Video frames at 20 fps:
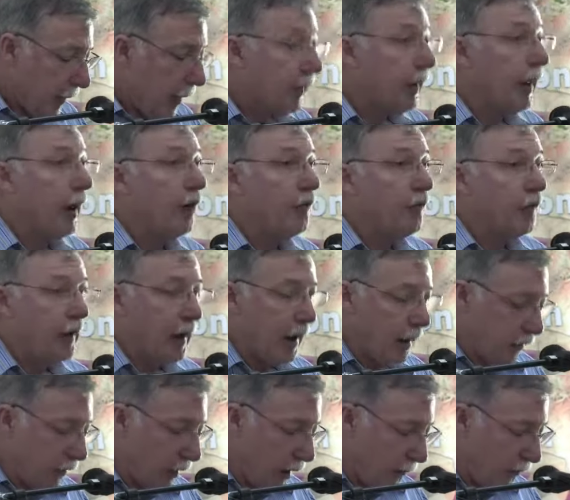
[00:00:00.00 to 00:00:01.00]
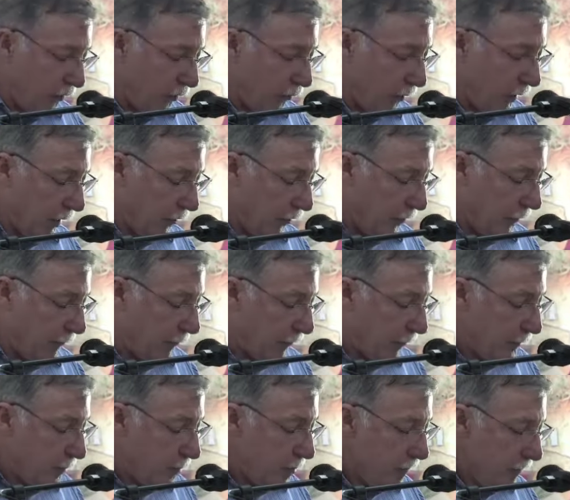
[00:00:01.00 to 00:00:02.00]
Now for the outcomes of rest.
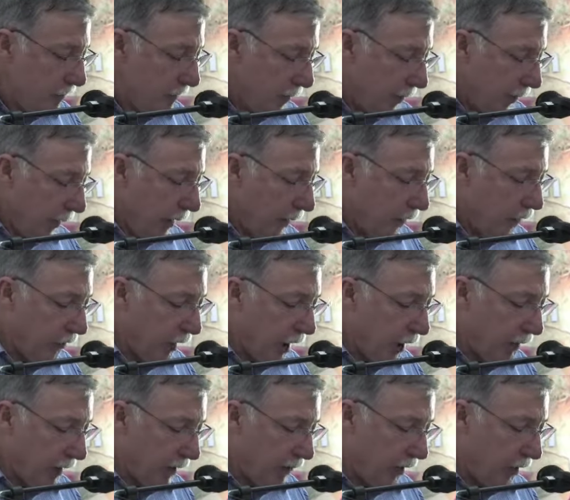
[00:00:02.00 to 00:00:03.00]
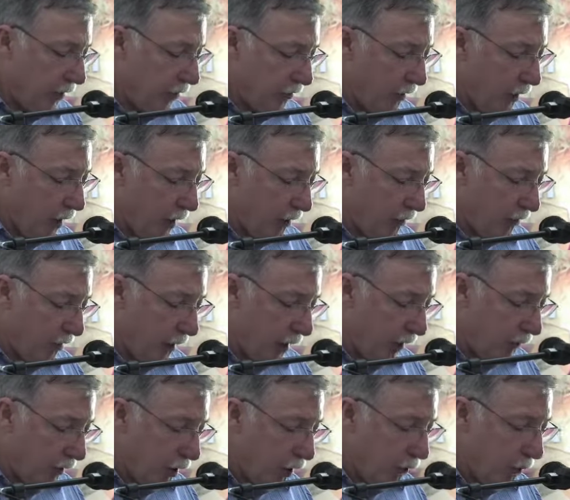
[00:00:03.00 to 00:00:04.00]
The South African scientists
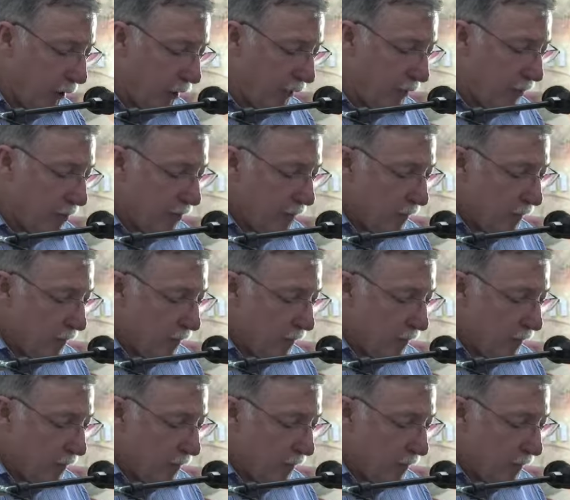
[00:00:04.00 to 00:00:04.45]
I've dealt with